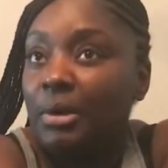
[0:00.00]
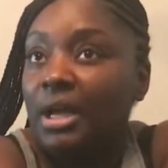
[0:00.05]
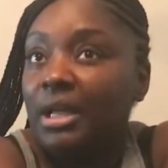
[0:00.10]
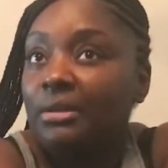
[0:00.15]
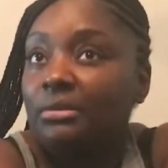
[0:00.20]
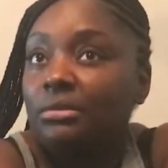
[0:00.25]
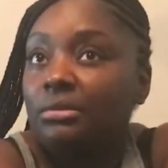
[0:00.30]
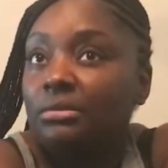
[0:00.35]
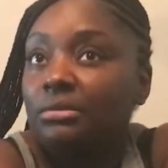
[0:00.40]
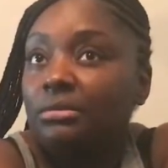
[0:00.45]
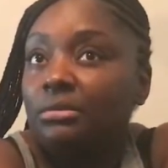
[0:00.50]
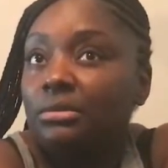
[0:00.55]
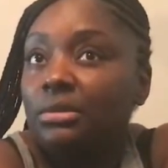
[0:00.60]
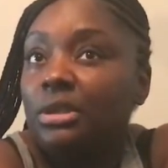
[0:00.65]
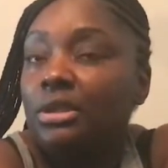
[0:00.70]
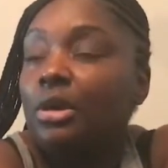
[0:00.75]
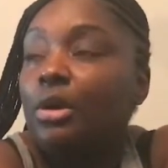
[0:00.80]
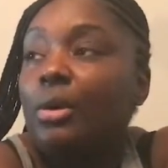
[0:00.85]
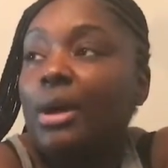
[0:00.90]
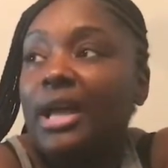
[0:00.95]
but
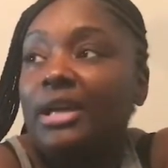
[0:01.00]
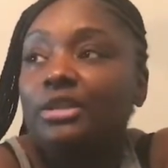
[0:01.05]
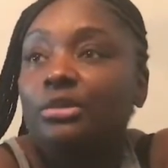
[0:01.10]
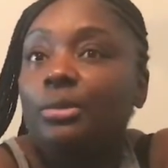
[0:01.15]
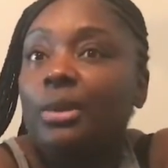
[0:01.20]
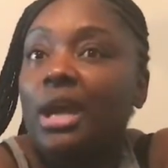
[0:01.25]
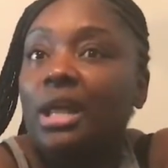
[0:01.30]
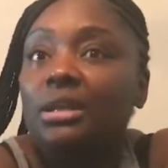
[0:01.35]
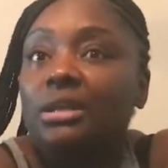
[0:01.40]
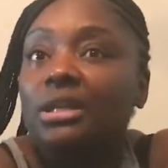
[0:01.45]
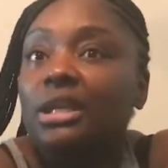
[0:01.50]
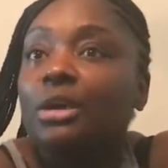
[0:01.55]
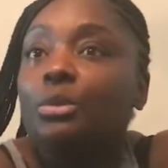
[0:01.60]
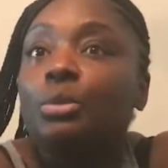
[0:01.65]
in all actuality,